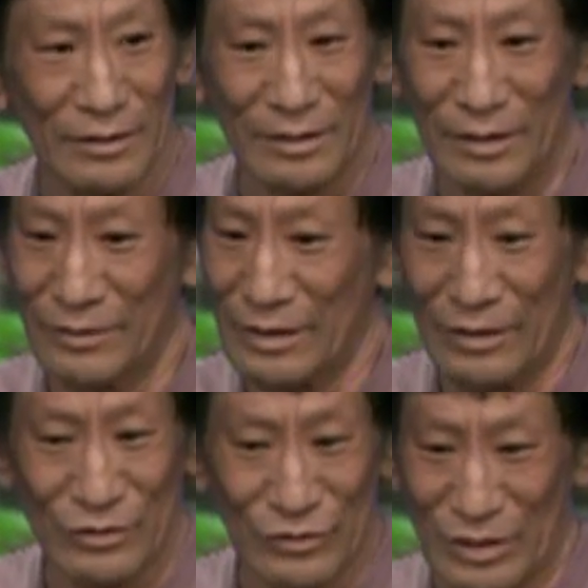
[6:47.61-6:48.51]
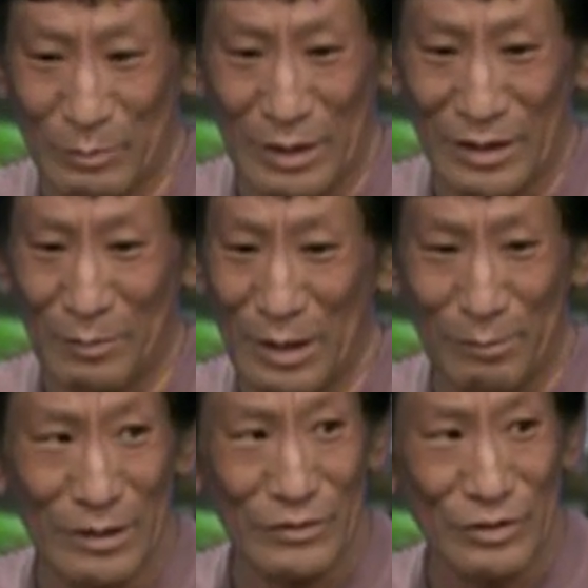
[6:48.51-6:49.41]
Yeah. And uh, they can just send me an
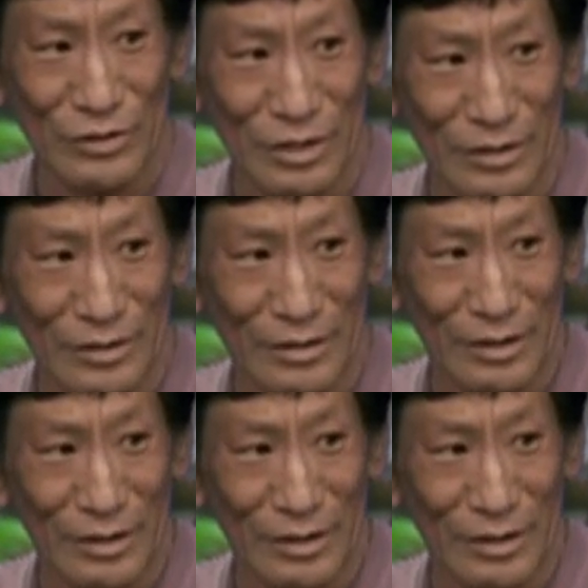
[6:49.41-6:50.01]
email message, and